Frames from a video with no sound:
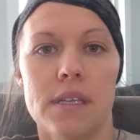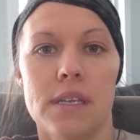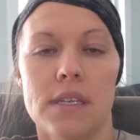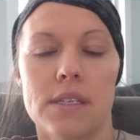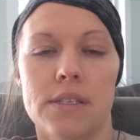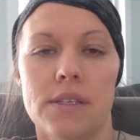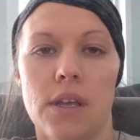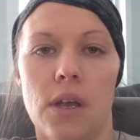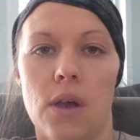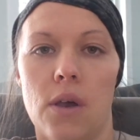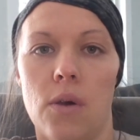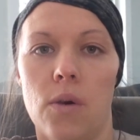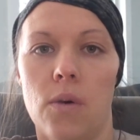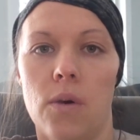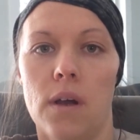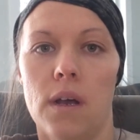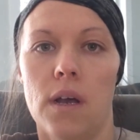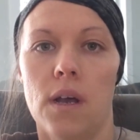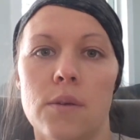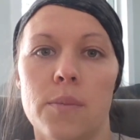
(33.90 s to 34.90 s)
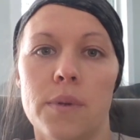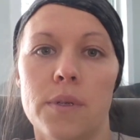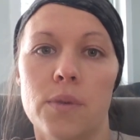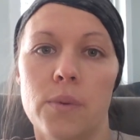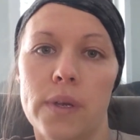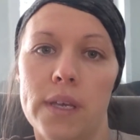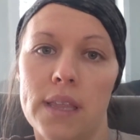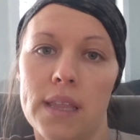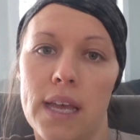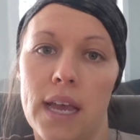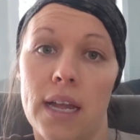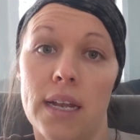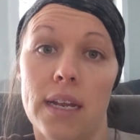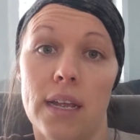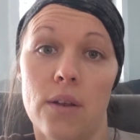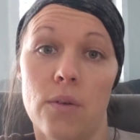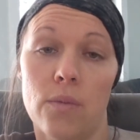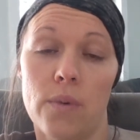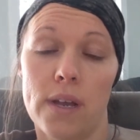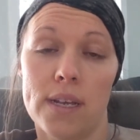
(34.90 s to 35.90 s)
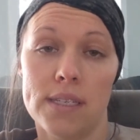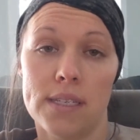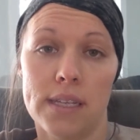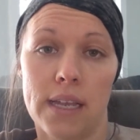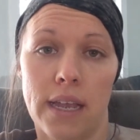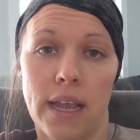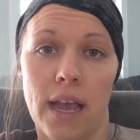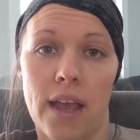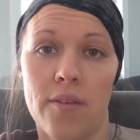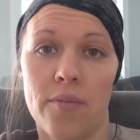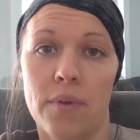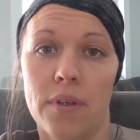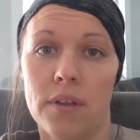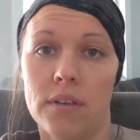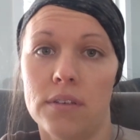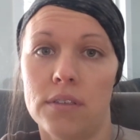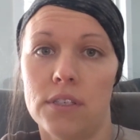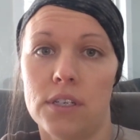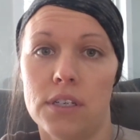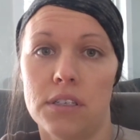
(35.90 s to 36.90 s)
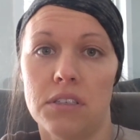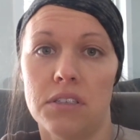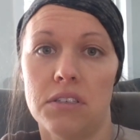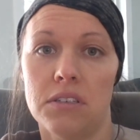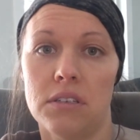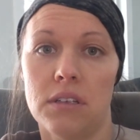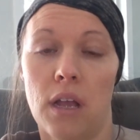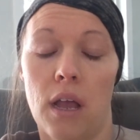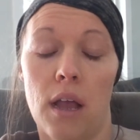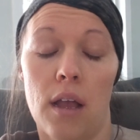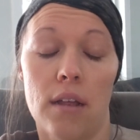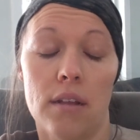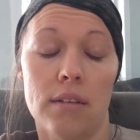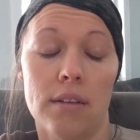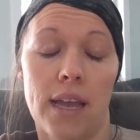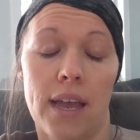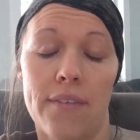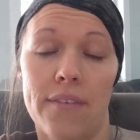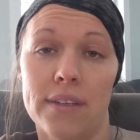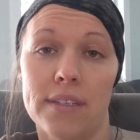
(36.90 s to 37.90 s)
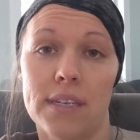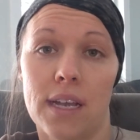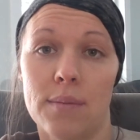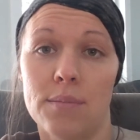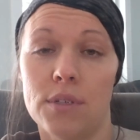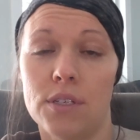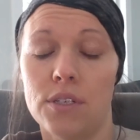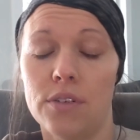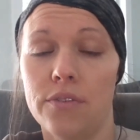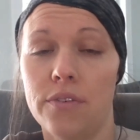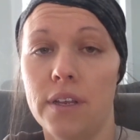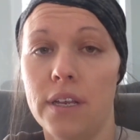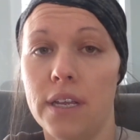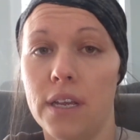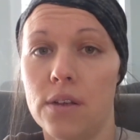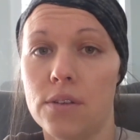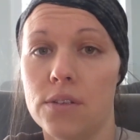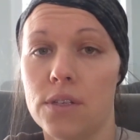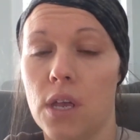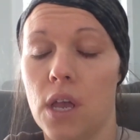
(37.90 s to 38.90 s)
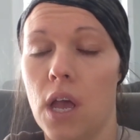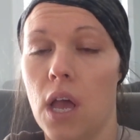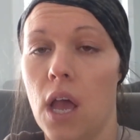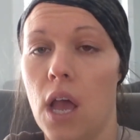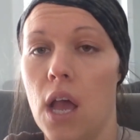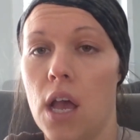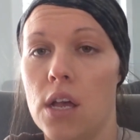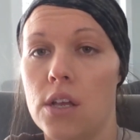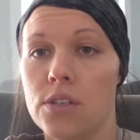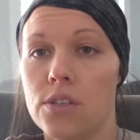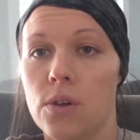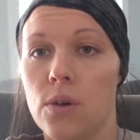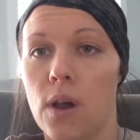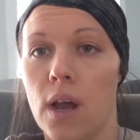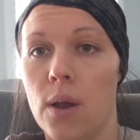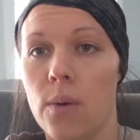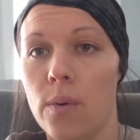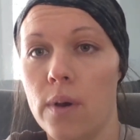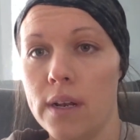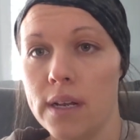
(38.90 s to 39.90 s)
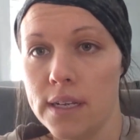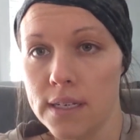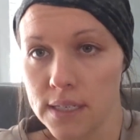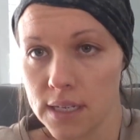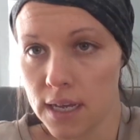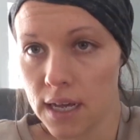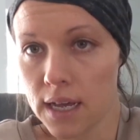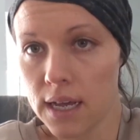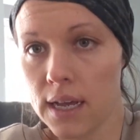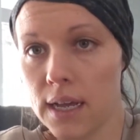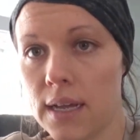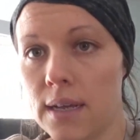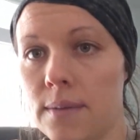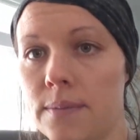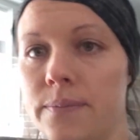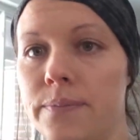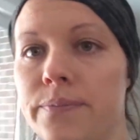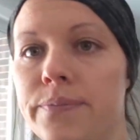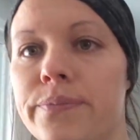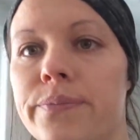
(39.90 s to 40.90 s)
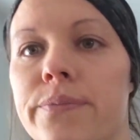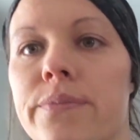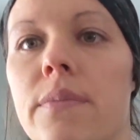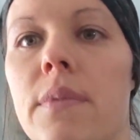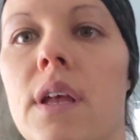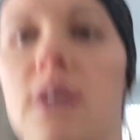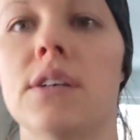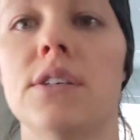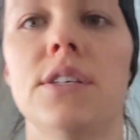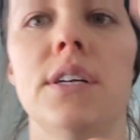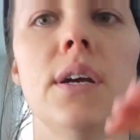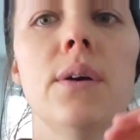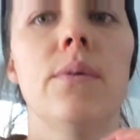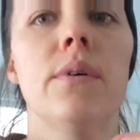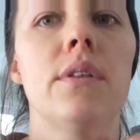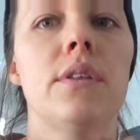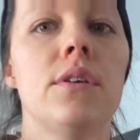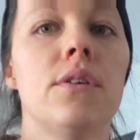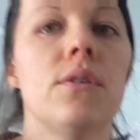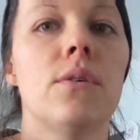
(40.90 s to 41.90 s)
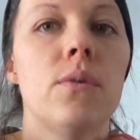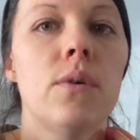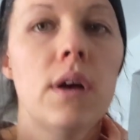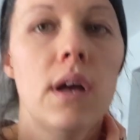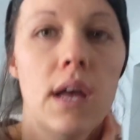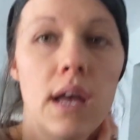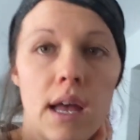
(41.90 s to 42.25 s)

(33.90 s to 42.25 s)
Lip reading: So between that and resting, I've been just not having time to do videos. So I wanted to share with you